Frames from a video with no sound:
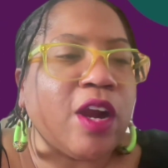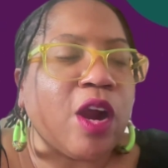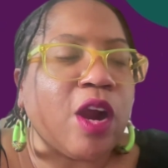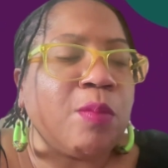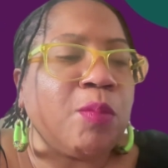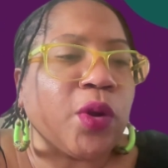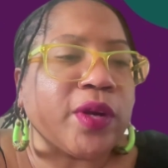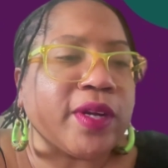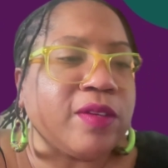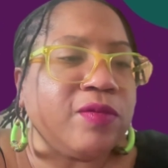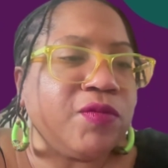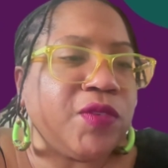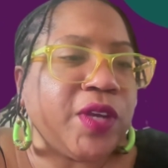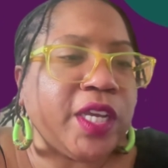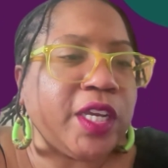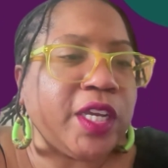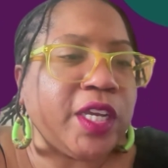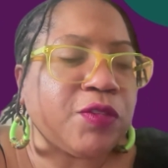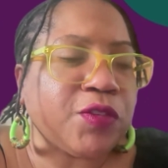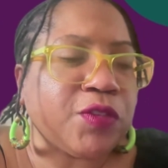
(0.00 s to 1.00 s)
they are more
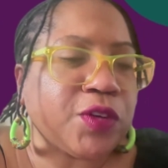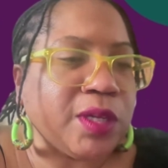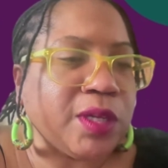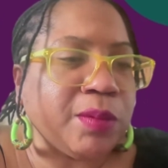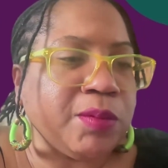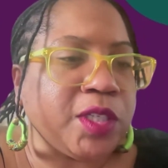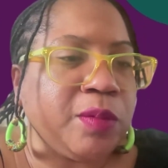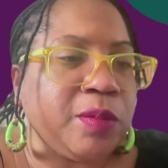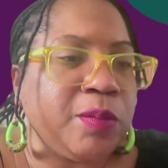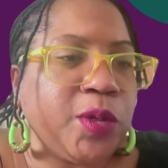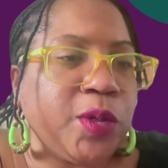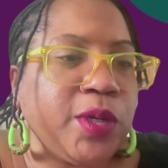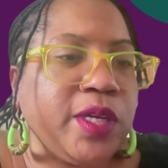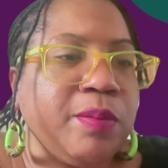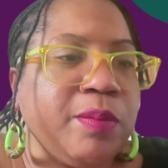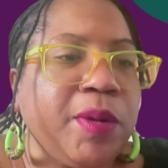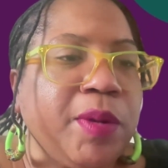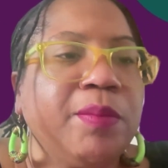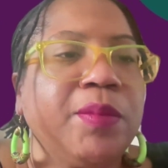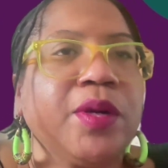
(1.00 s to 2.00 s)
convenient for some
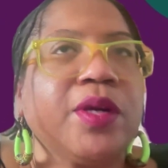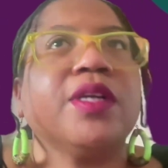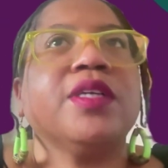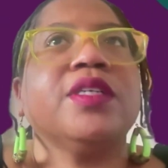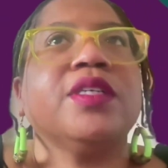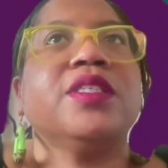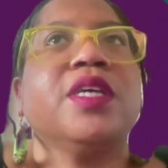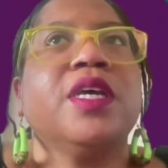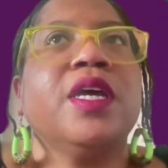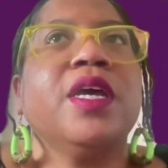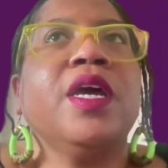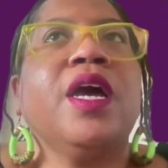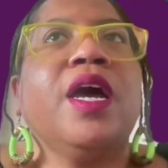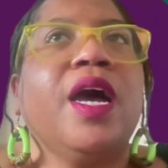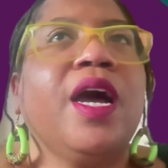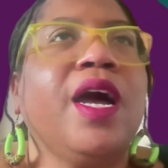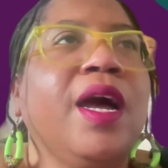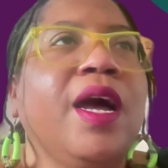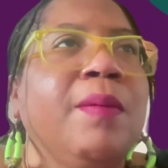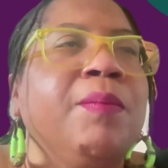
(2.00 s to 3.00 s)
community members.
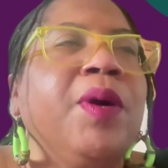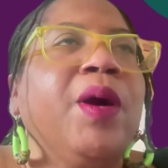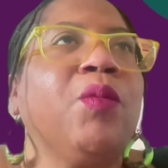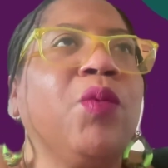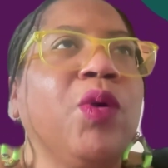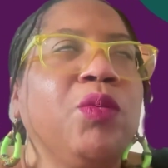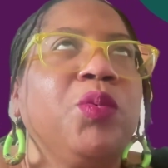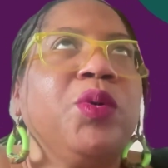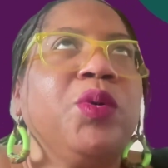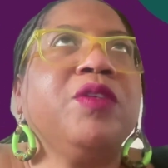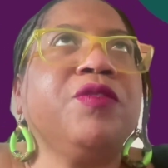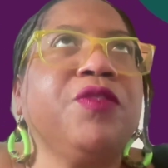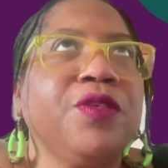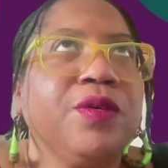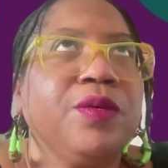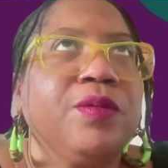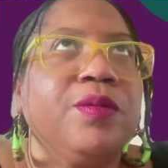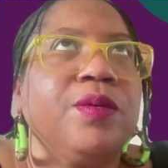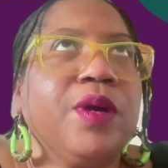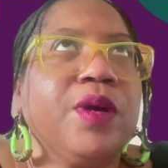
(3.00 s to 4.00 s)
But what
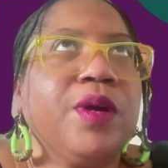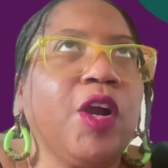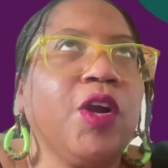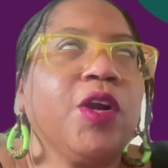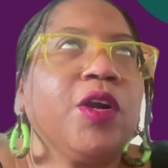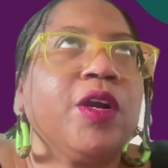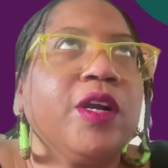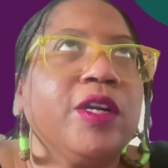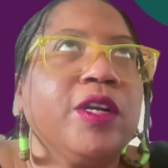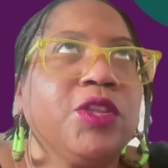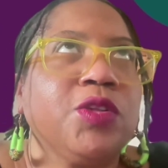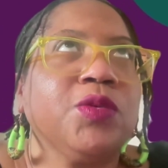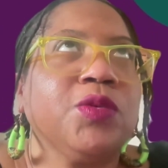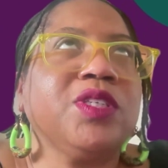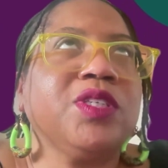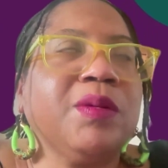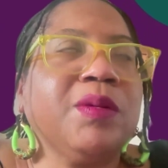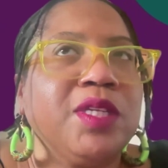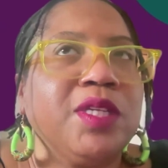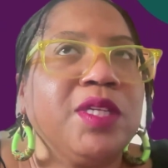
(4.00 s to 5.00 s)
we've heard through
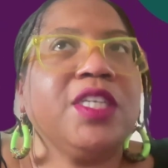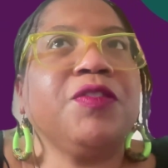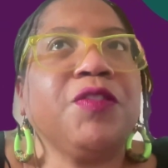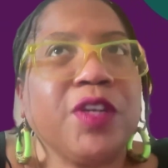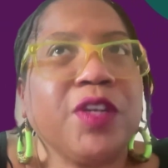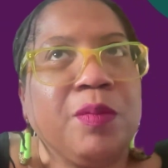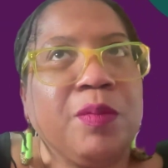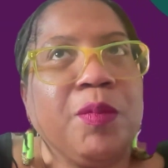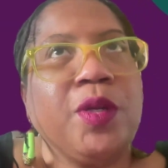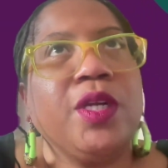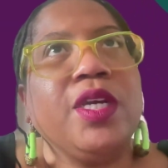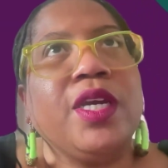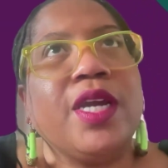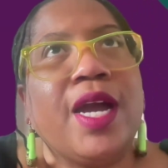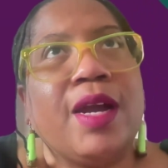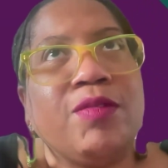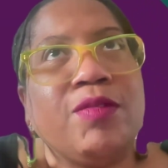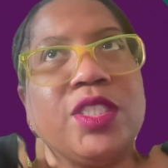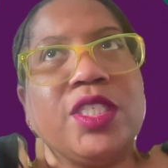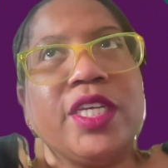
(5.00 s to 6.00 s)
some of the different community
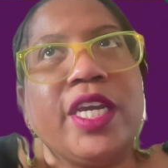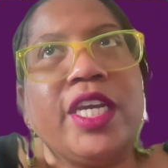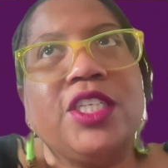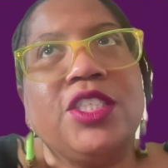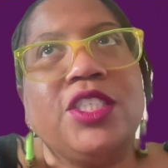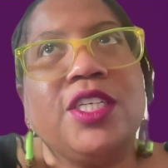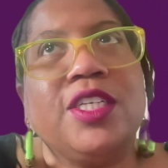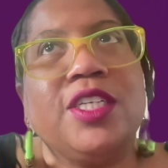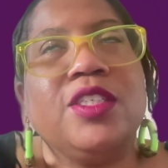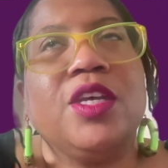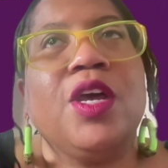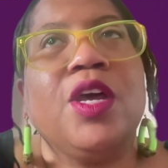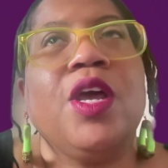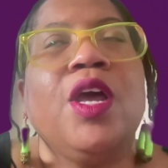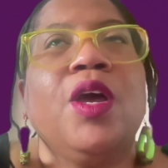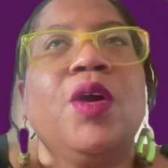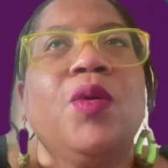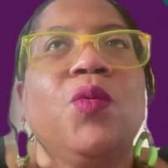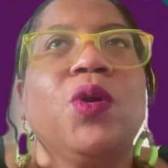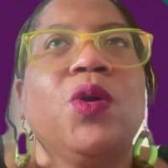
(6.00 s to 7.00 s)
conversations
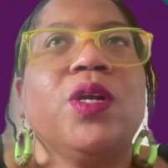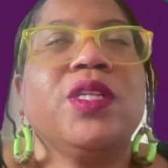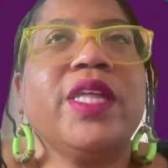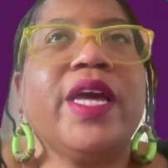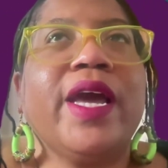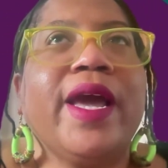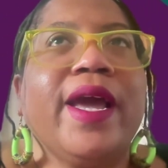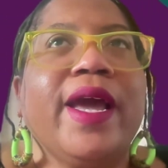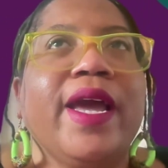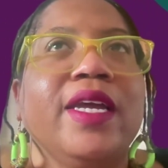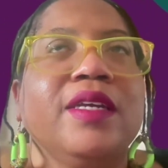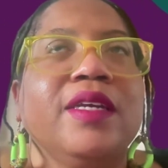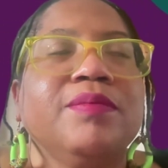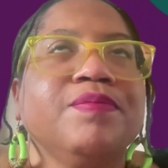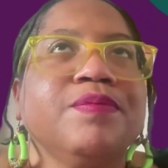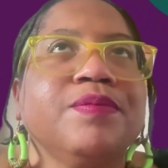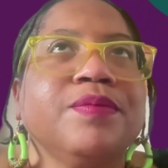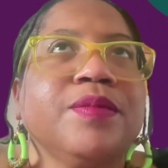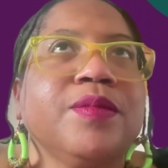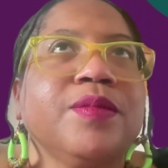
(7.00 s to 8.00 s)
were that
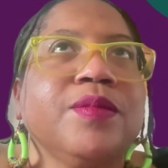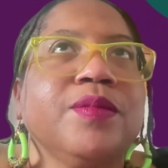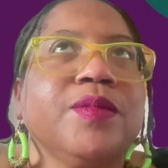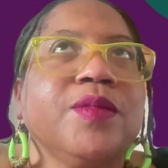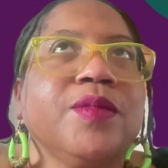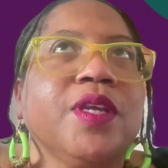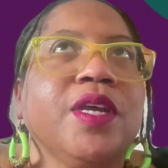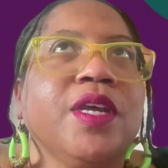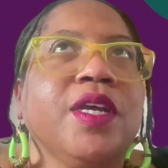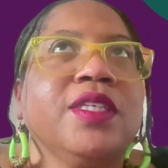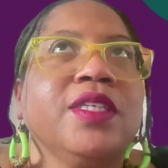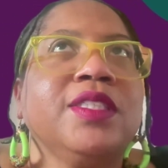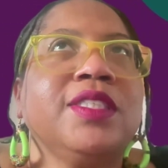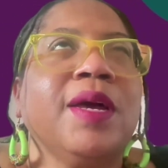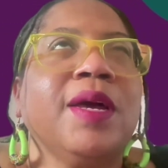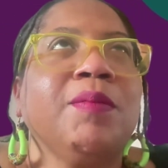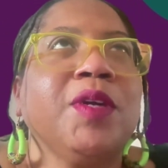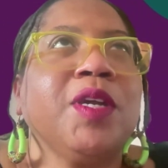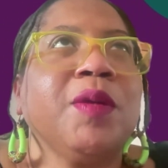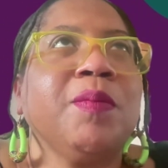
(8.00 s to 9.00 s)

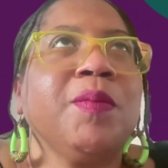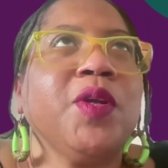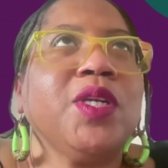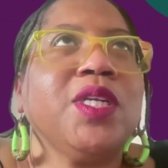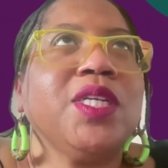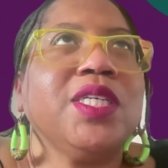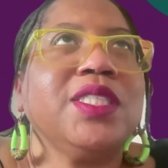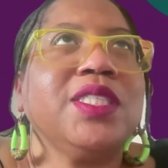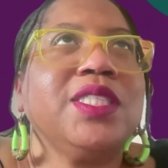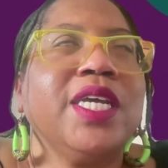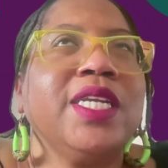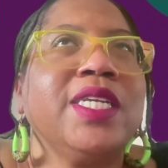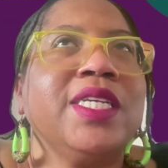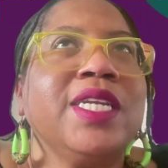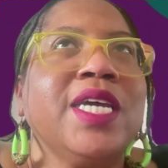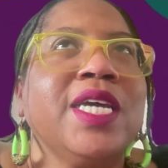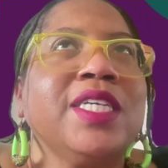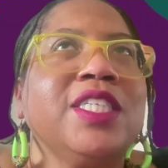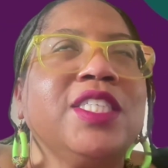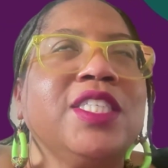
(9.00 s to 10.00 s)
some communities
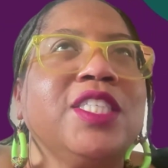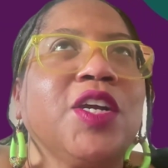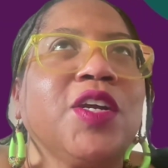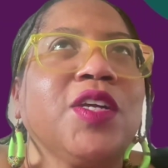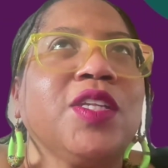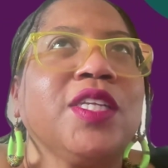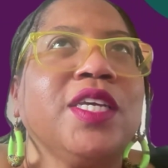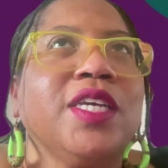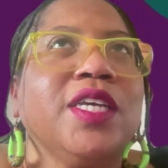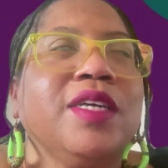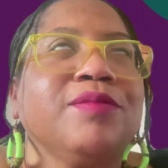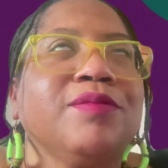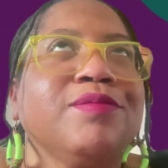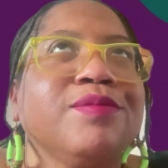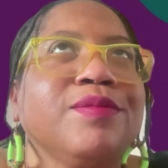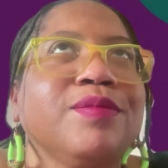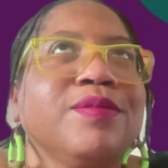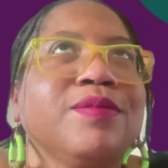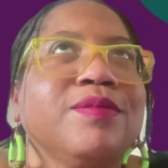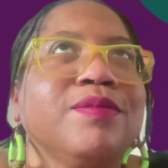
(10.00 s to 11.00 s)
didn't necessarily,
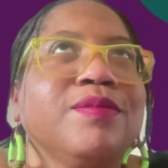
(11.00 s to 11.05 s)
